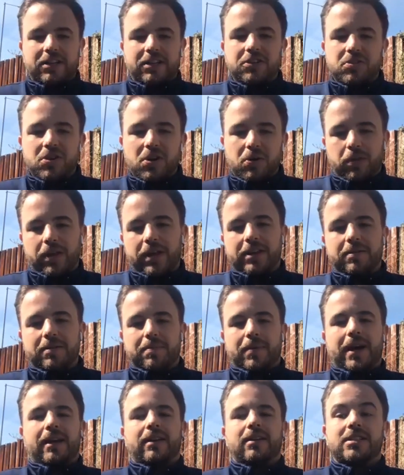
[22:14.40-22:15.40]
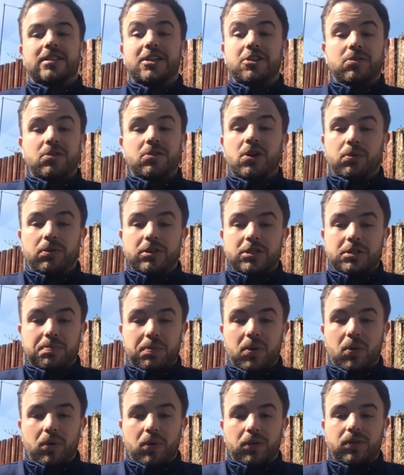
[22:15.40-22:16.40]
their demands, and the
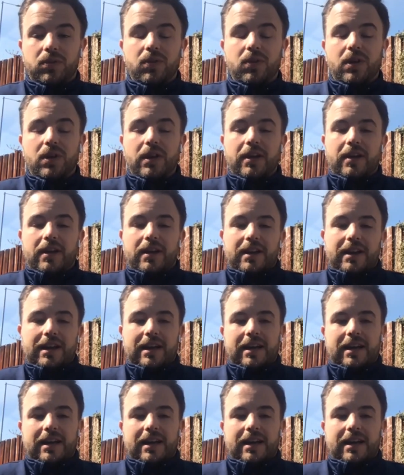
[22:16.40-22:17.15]
sport. And